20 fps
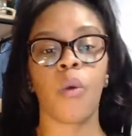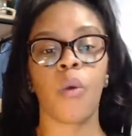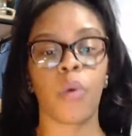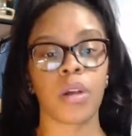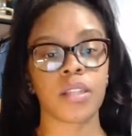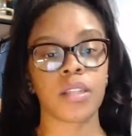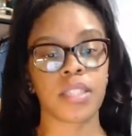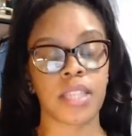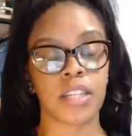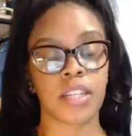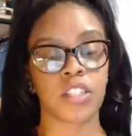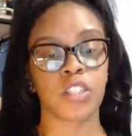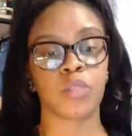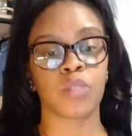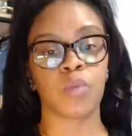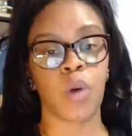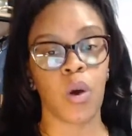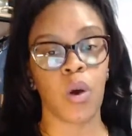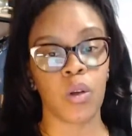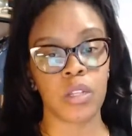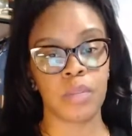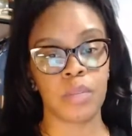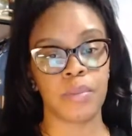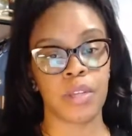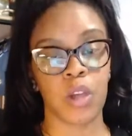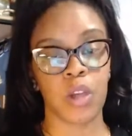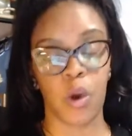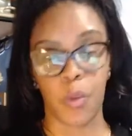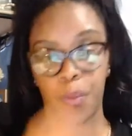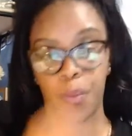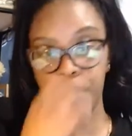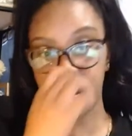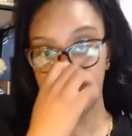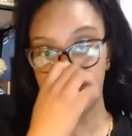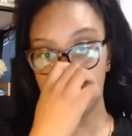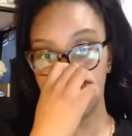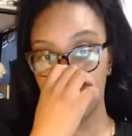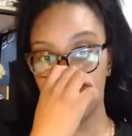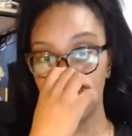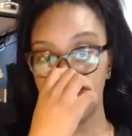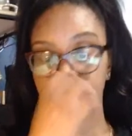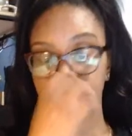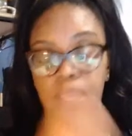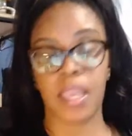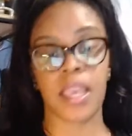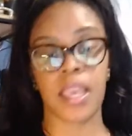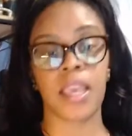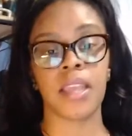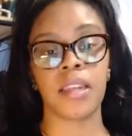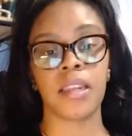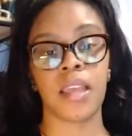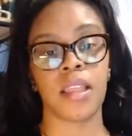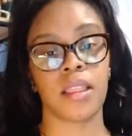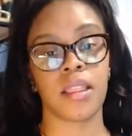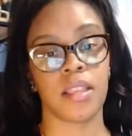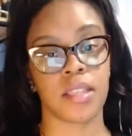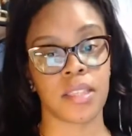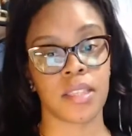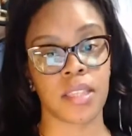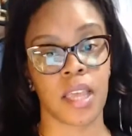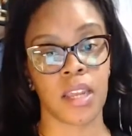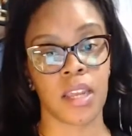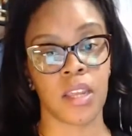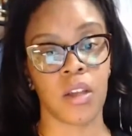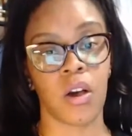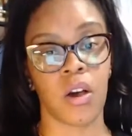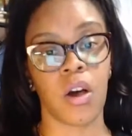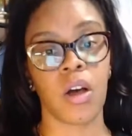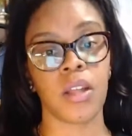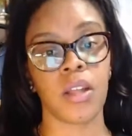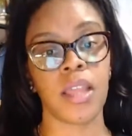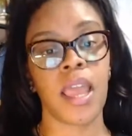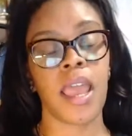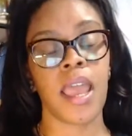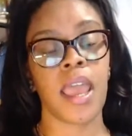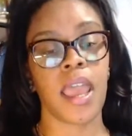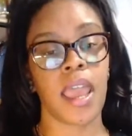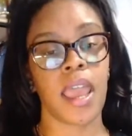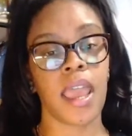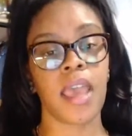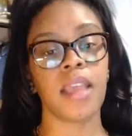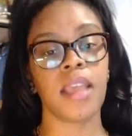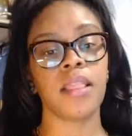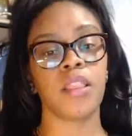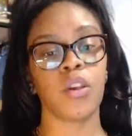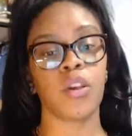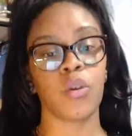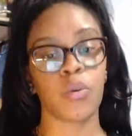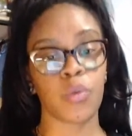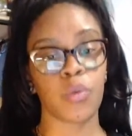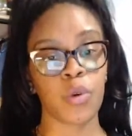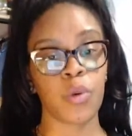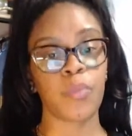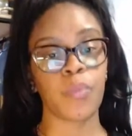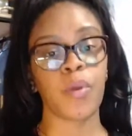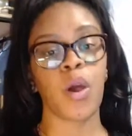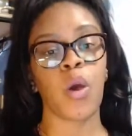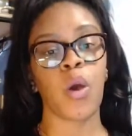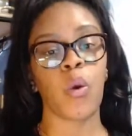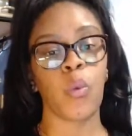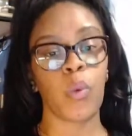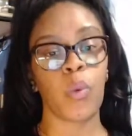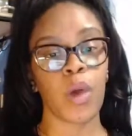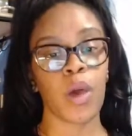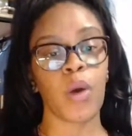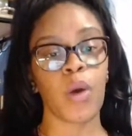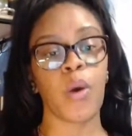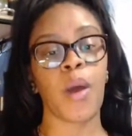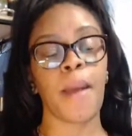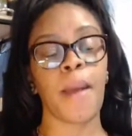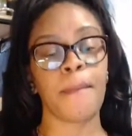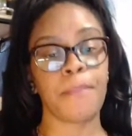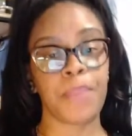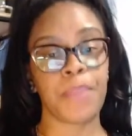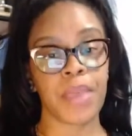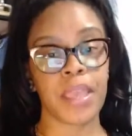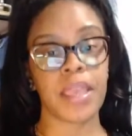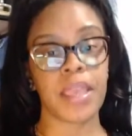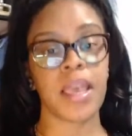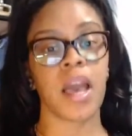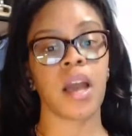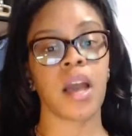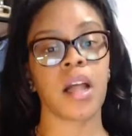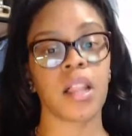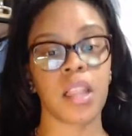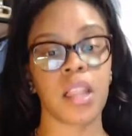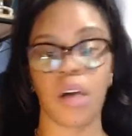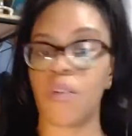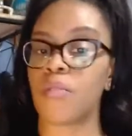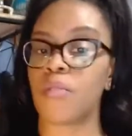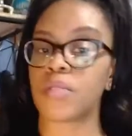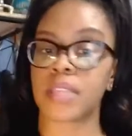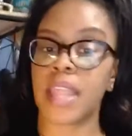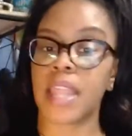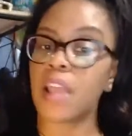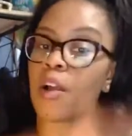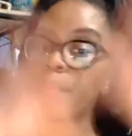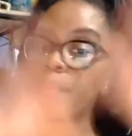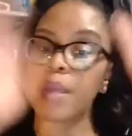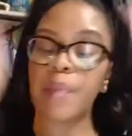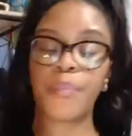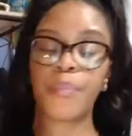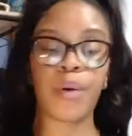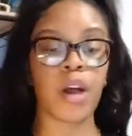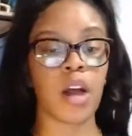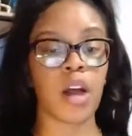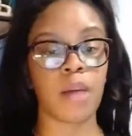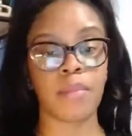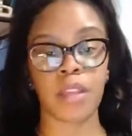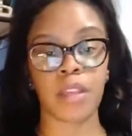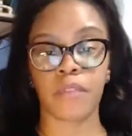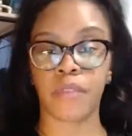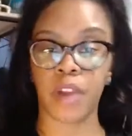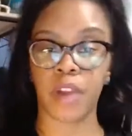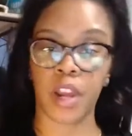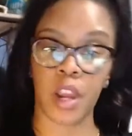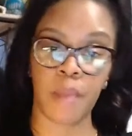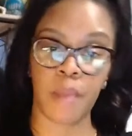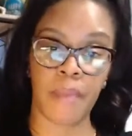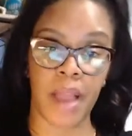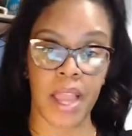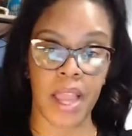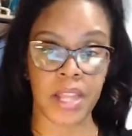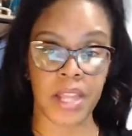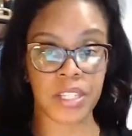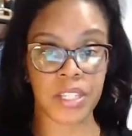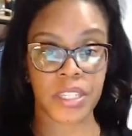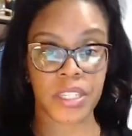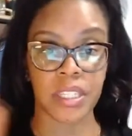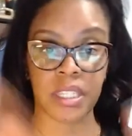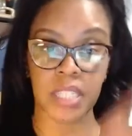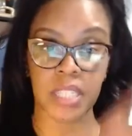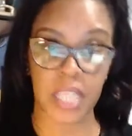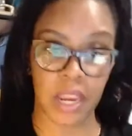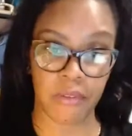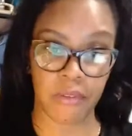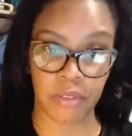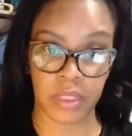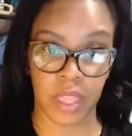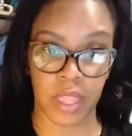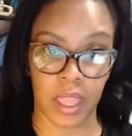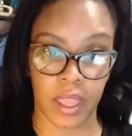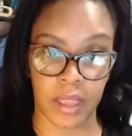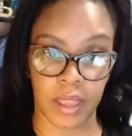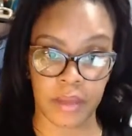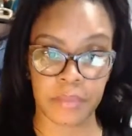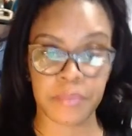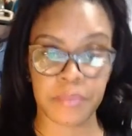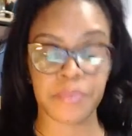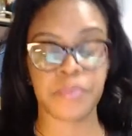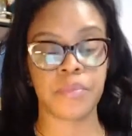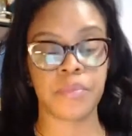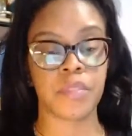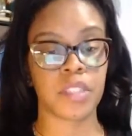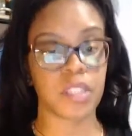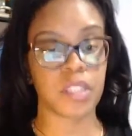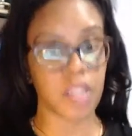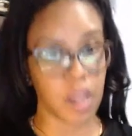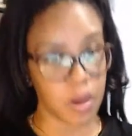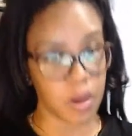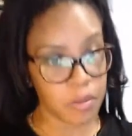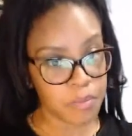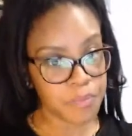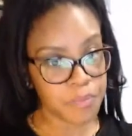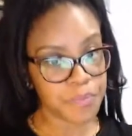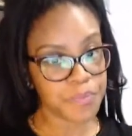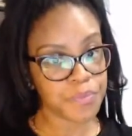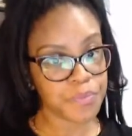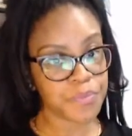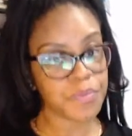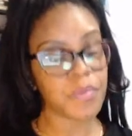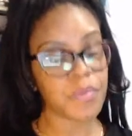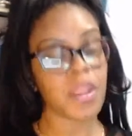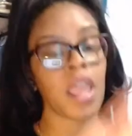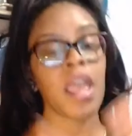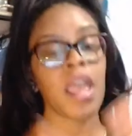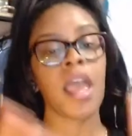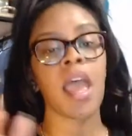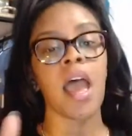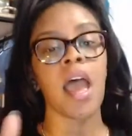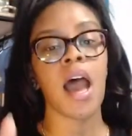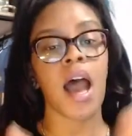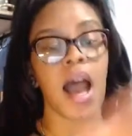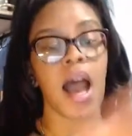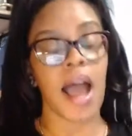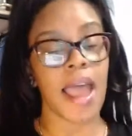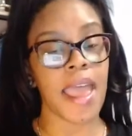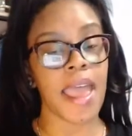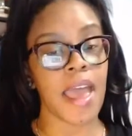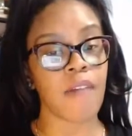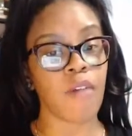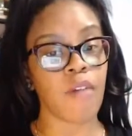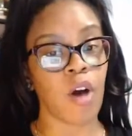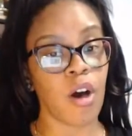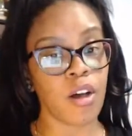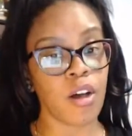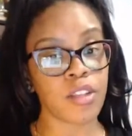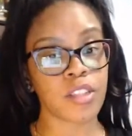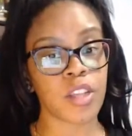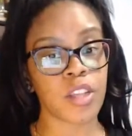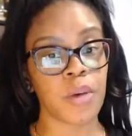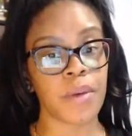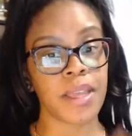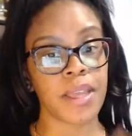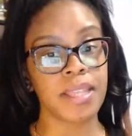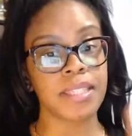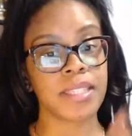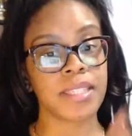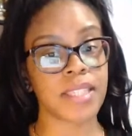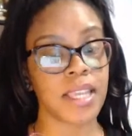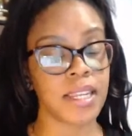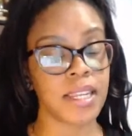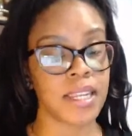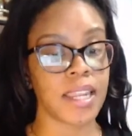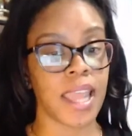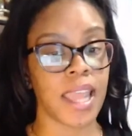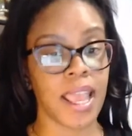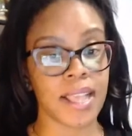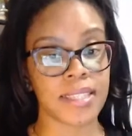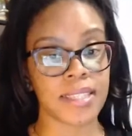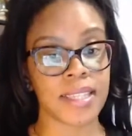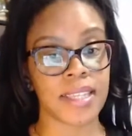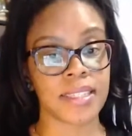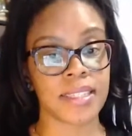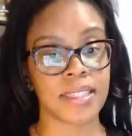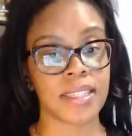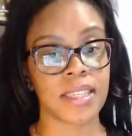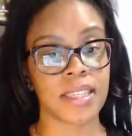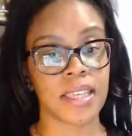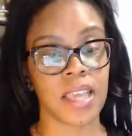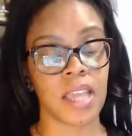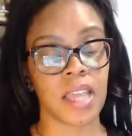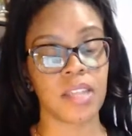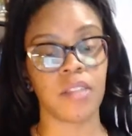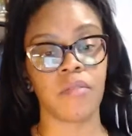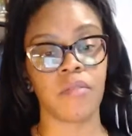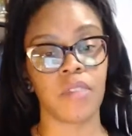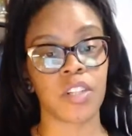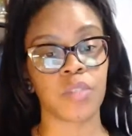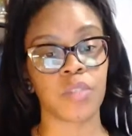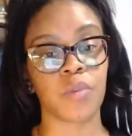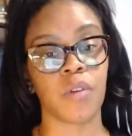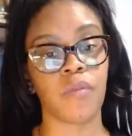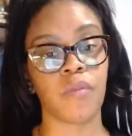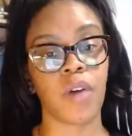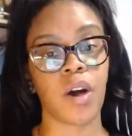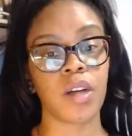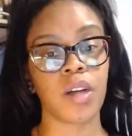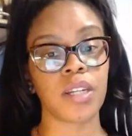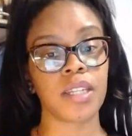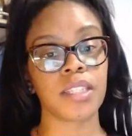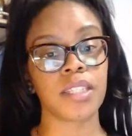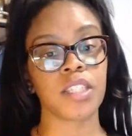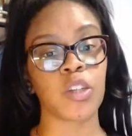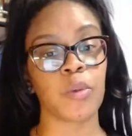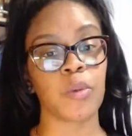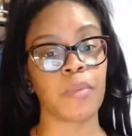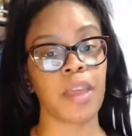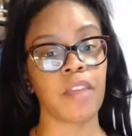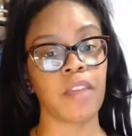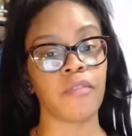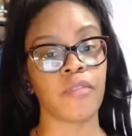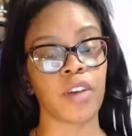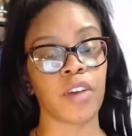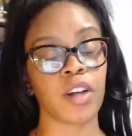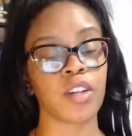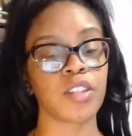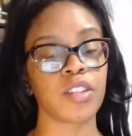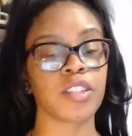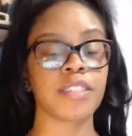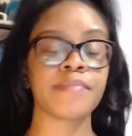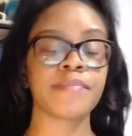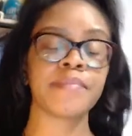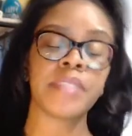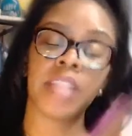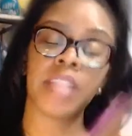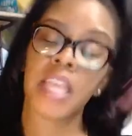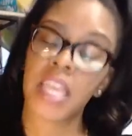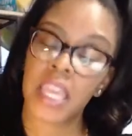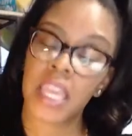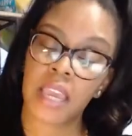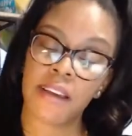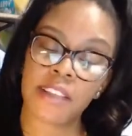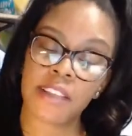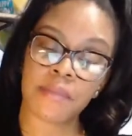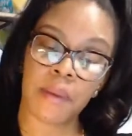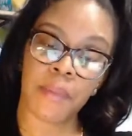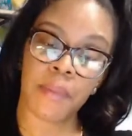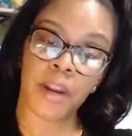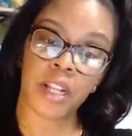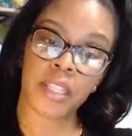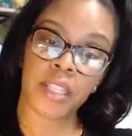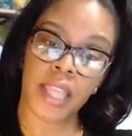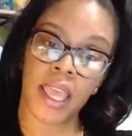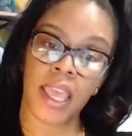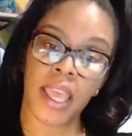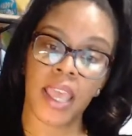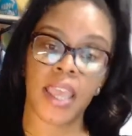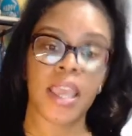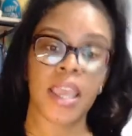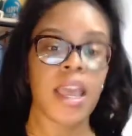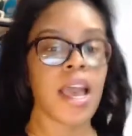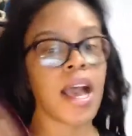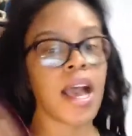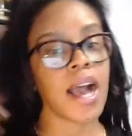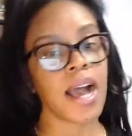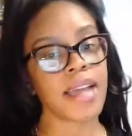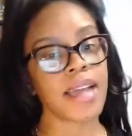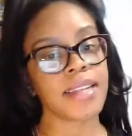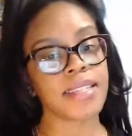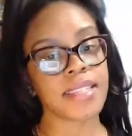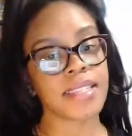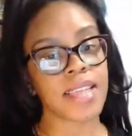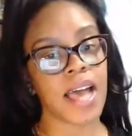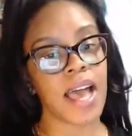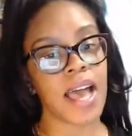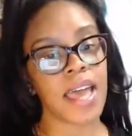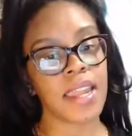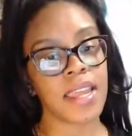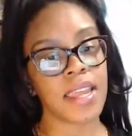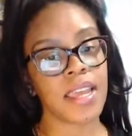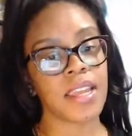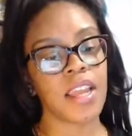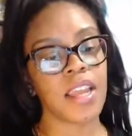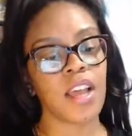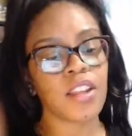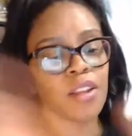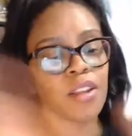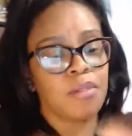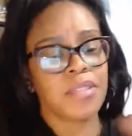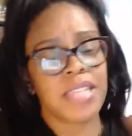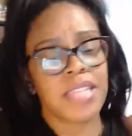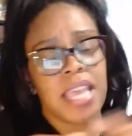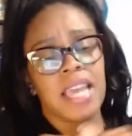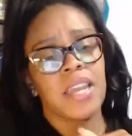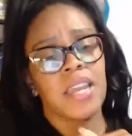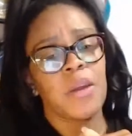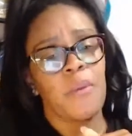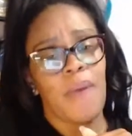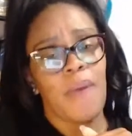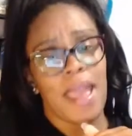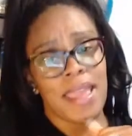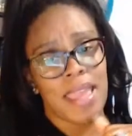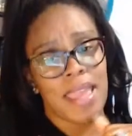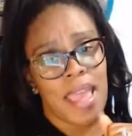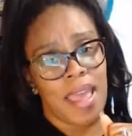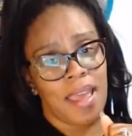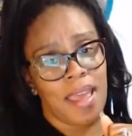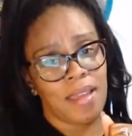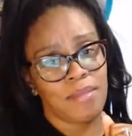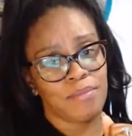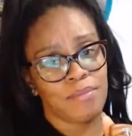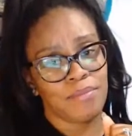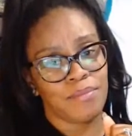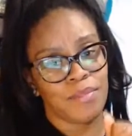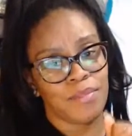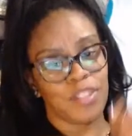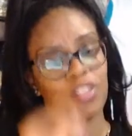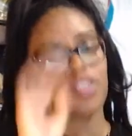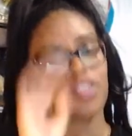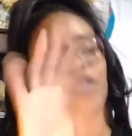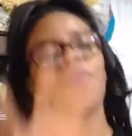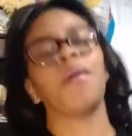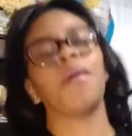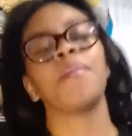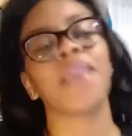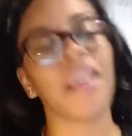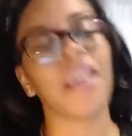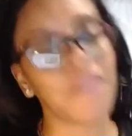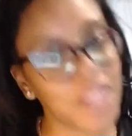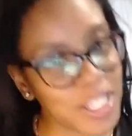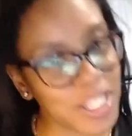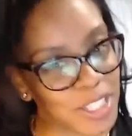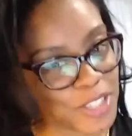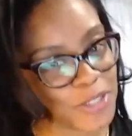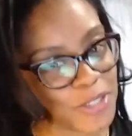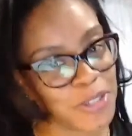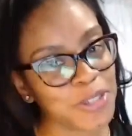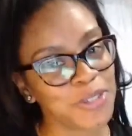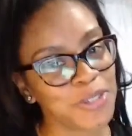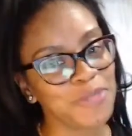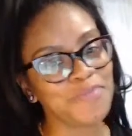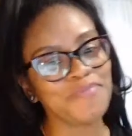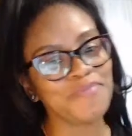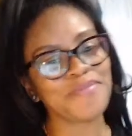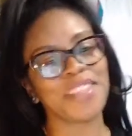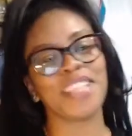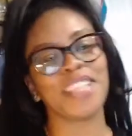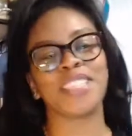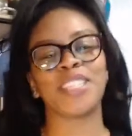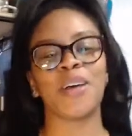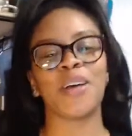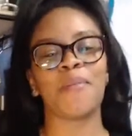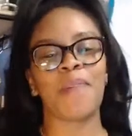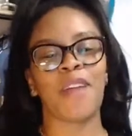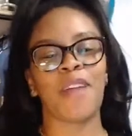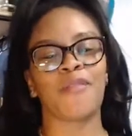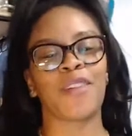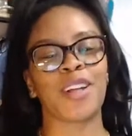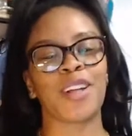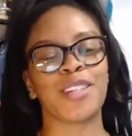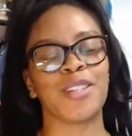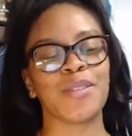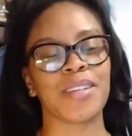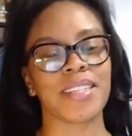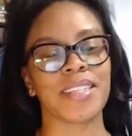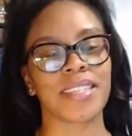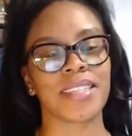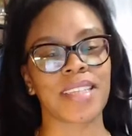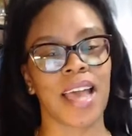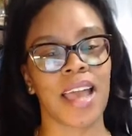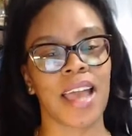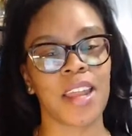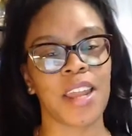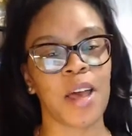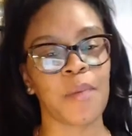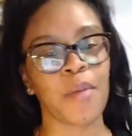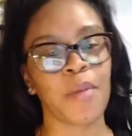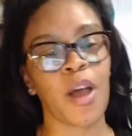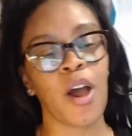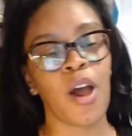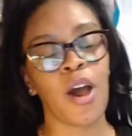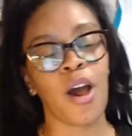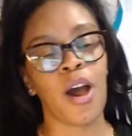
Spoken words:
Work sessions will only be open to those in the study hall, and the group will be closed. It ain't going to be public for everybody just to see everything. So I have also extended access to the Kingdom Visual Vault until May 1st. It was my birthday. I decided, don't take it away yet. So I'm giving it to you. Until May 1st, you can sign up.